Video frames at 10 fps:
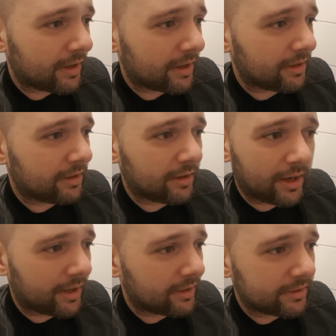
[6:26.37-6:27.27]
uh,
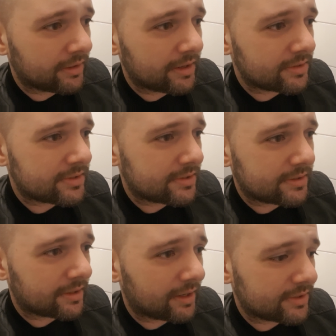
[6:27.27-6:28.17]
and
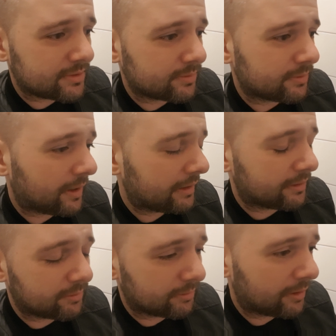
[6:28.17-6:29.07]
it's as
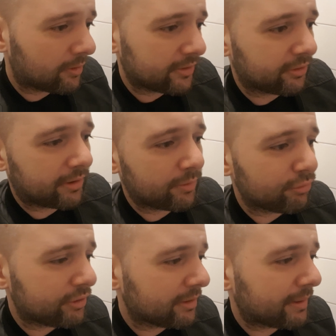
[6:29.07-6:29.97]
like regardless of how
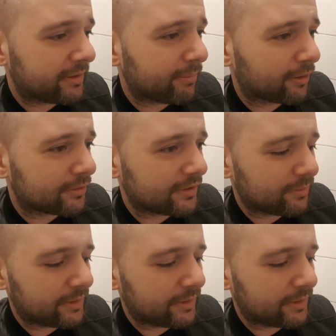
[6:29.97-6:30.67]
you feel about democracy,